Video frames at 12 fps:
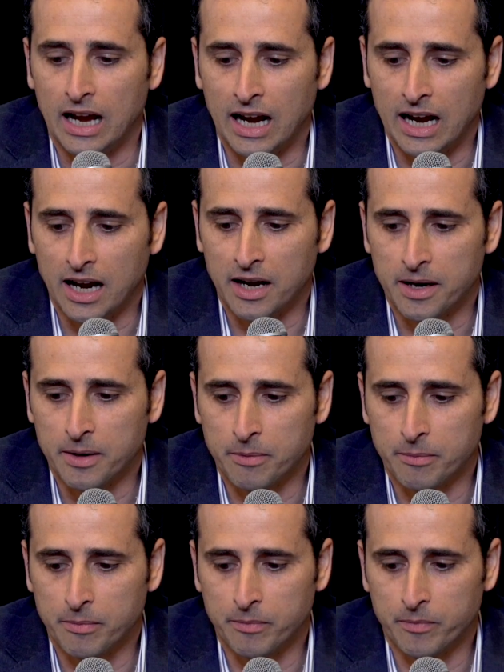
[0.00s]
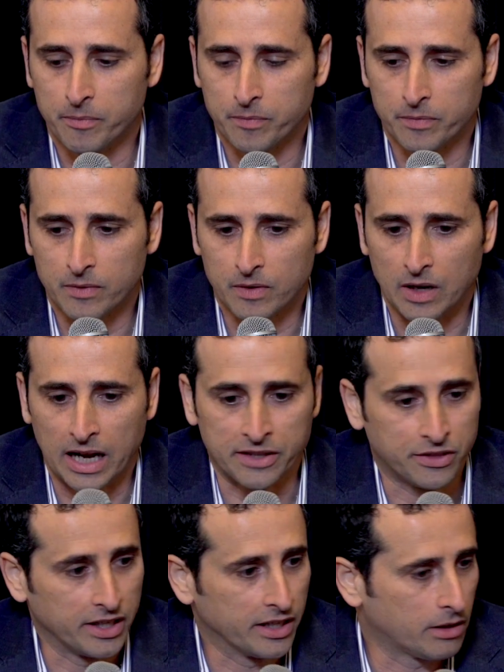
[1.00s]
I
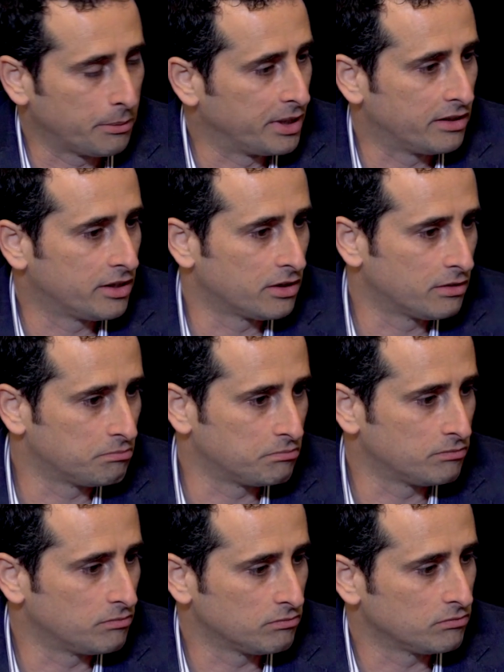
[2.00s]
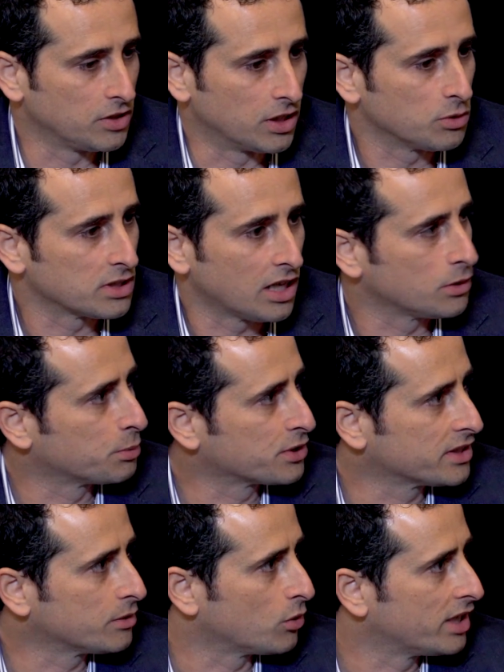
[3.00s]
think, I mean, he's
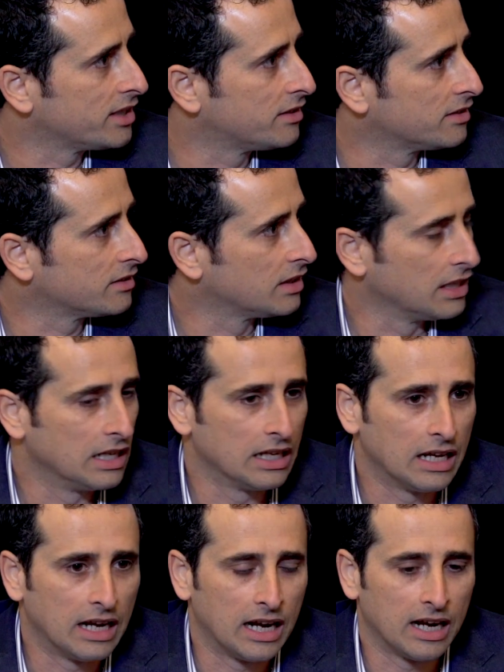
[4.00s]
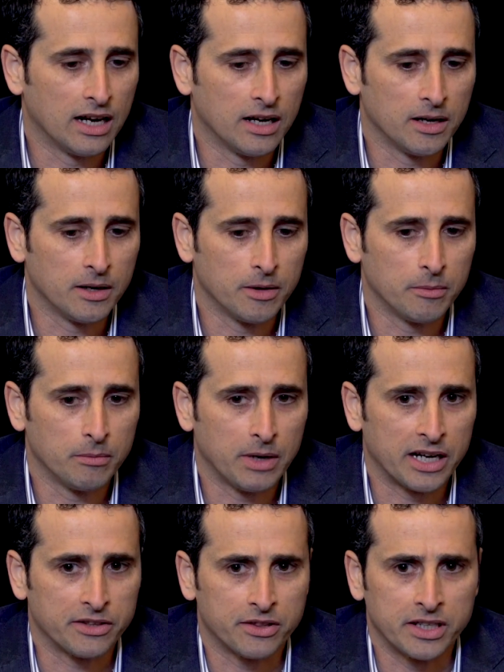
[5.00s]
100% right.
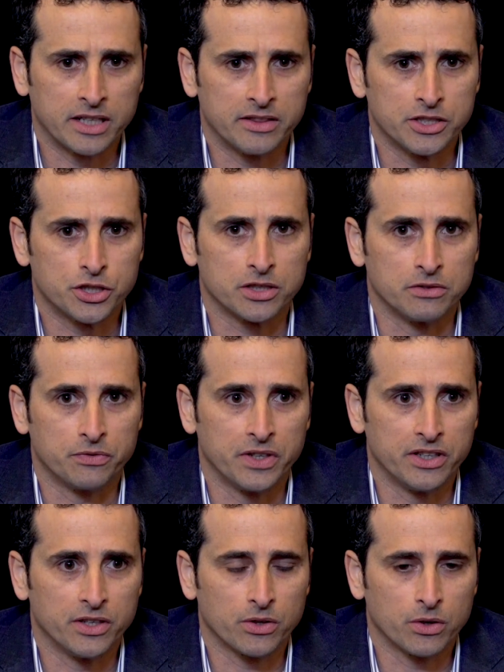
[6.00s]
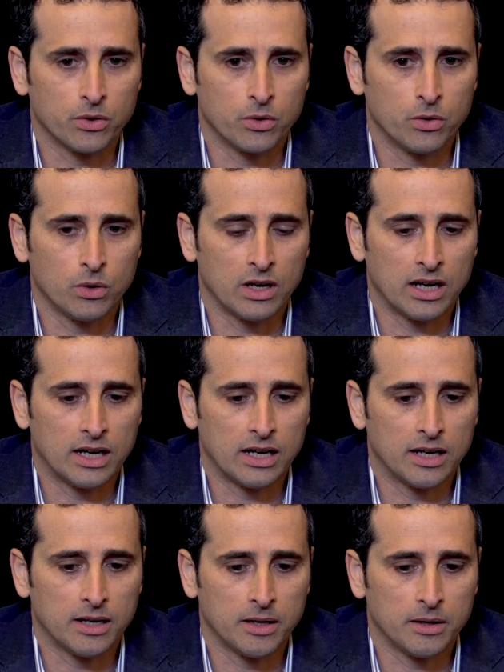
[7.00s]
I think digital video,
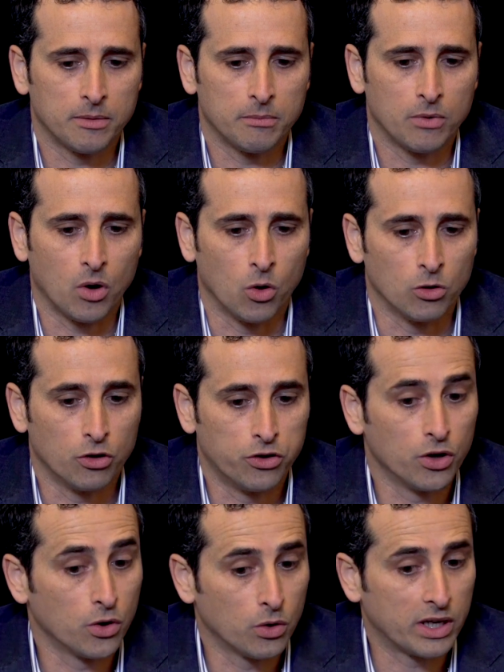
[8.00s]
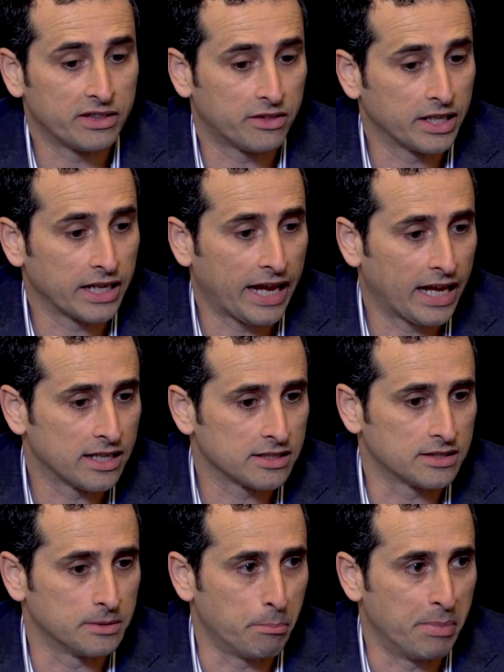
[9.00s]
although I think
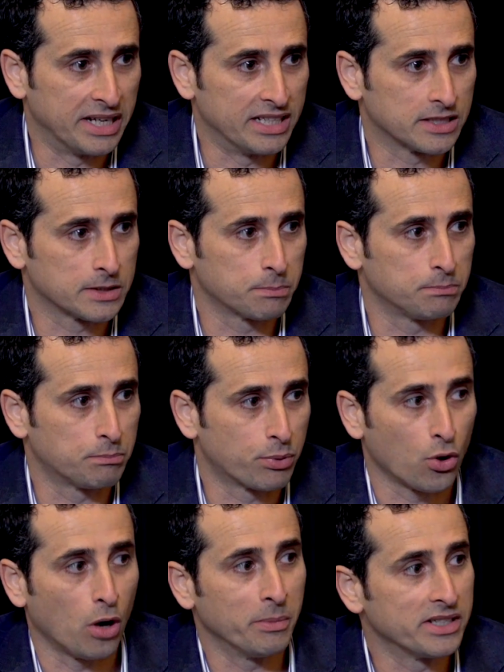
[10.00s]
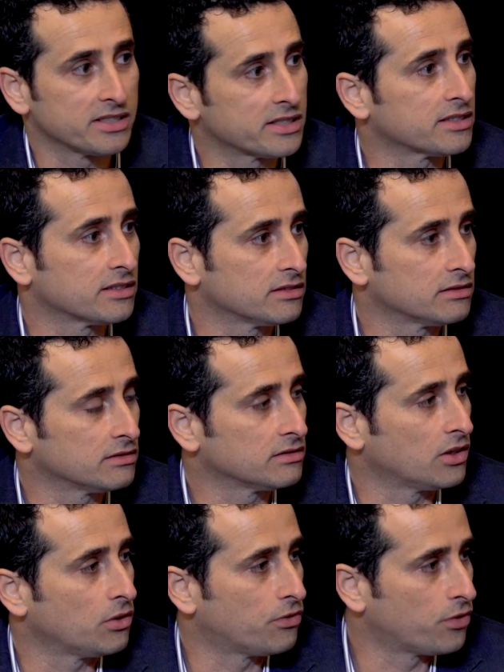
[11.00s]
has the biggest promise
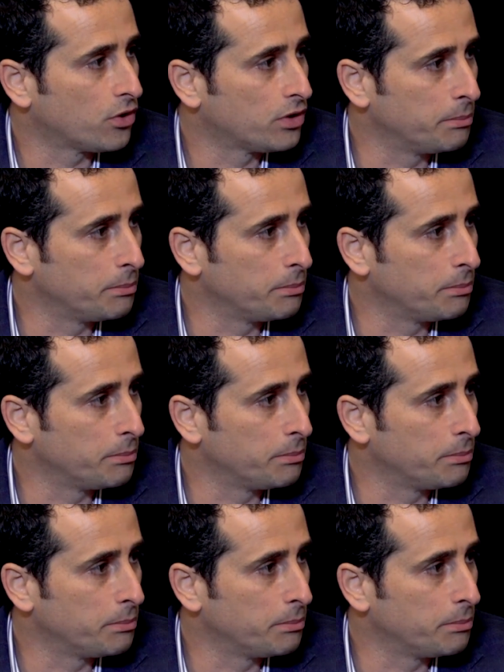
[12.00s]
for a